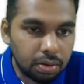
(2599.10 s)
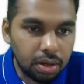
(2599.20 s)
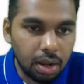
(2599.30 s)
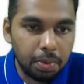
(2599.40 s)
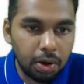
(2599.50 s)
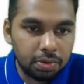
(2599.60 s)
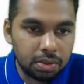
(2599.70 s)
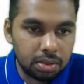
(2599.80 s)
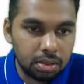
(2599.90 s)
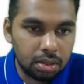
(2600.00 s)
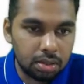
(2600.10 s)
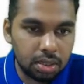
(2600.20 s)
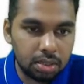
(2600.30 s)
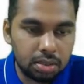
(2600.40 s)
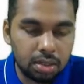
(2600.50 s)
double of
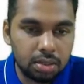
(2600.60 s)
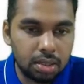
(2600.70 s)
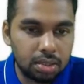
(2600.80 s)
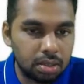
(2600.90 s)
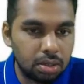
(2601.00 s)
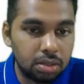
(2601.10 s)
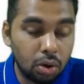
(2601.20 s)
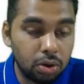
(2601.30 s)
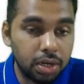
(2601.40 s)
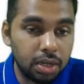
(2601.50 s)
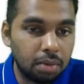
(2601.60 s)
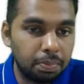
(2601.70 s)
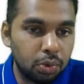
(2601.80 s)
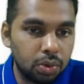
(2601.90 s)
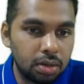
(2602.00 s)
636 is already
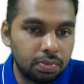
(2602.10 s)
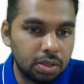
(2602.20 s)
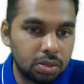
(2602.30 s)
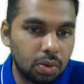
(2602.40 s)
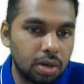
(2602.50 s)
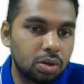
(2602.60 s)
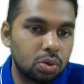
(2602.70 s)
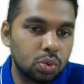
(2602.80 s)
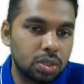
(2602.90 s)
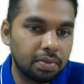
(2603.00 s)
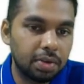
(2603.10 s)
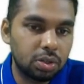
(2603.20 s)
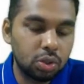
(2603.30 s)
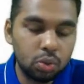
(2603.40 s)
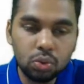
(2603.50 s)
computed, which is
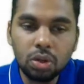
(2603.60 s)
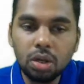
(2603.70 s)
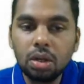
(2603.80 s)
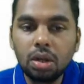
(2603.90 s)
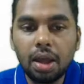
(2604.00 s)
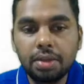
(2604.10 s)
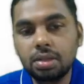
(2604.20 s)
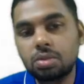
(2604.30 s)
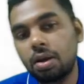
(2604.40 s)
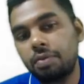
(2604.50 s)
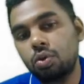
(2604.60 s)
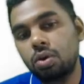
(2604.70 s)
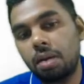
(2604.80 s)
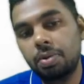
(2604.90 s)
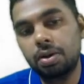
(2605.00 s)
1272. I just have to
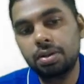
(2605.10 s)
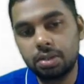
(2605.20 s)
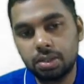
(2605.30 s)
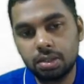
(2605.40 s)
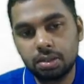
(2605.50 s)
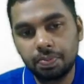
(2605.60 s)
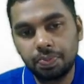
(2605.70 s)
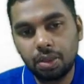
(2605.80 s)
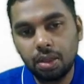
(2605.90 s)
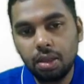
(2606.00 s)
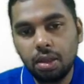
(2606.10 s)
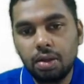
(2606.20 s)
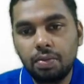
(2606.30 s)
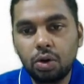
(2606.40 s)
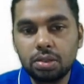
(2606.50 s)
double this.
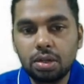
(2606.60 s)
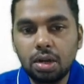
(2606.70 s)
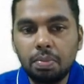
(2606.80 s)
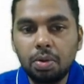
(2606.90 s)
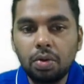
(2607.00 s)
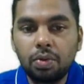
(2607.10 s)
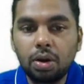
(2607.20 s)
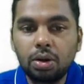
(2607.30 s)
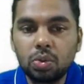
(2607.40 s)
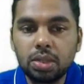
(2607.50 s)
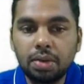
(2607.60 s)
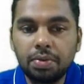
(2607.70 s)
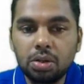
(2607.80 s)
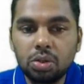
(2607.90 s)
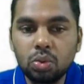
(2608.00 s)
What is the double of
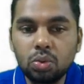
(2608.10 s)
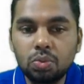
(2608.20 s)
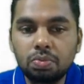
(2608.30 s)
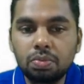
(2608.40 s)
1272?